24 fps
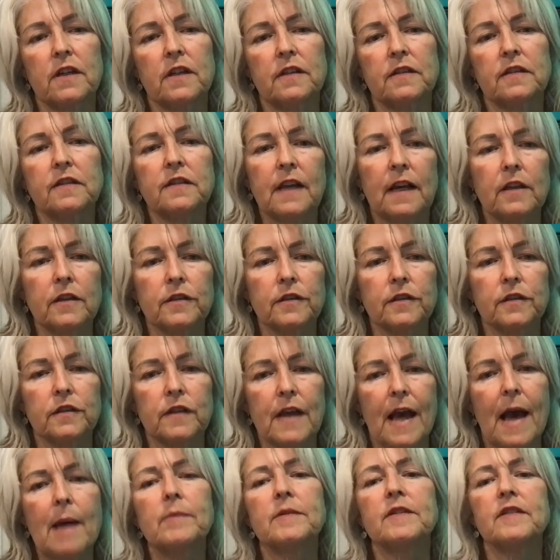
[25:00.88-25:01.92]
seller's
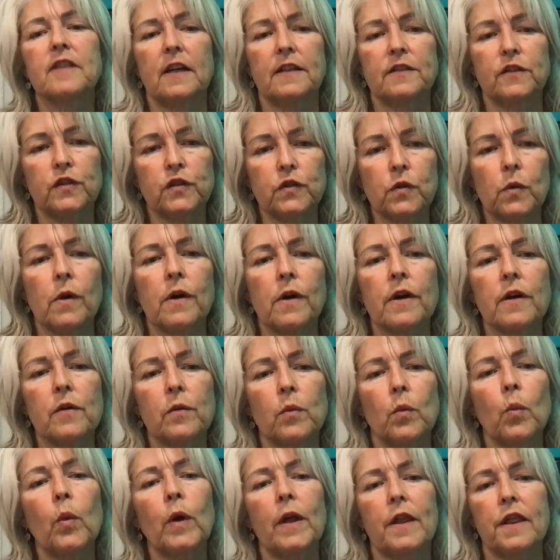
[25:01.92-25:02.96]
Amazon store
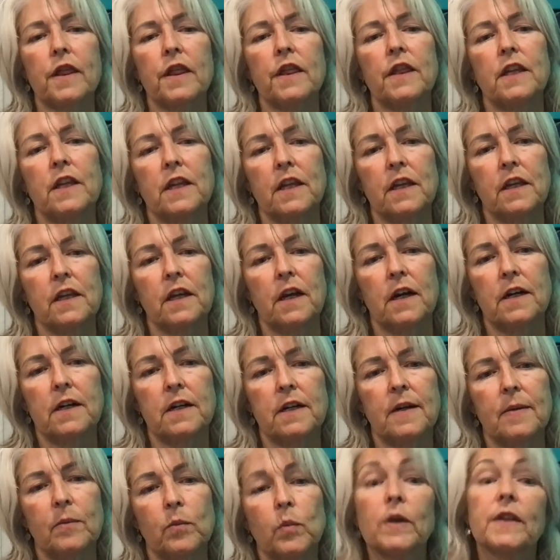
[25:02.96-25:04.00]
with the
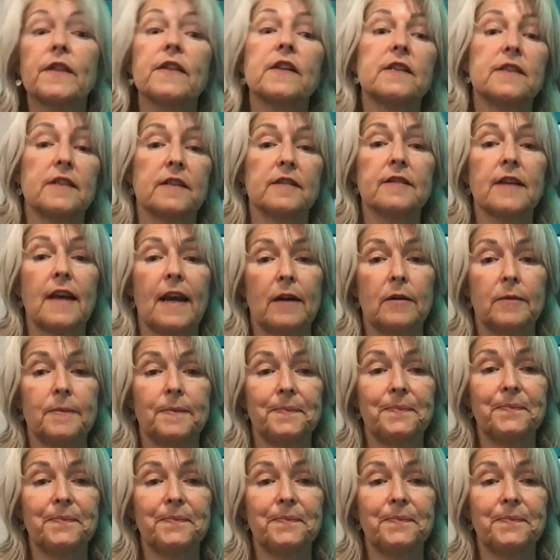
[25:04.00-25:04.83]
discount.